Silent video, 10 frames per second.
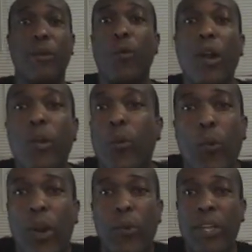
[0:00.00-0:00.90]

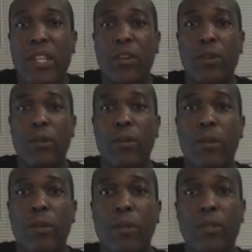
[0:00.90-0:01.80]
what do we do?
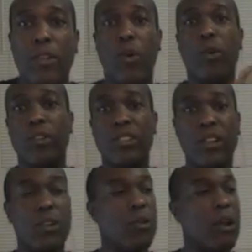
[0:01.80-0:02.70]
The courts
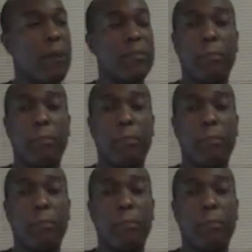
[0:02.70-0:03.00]
are corrupt,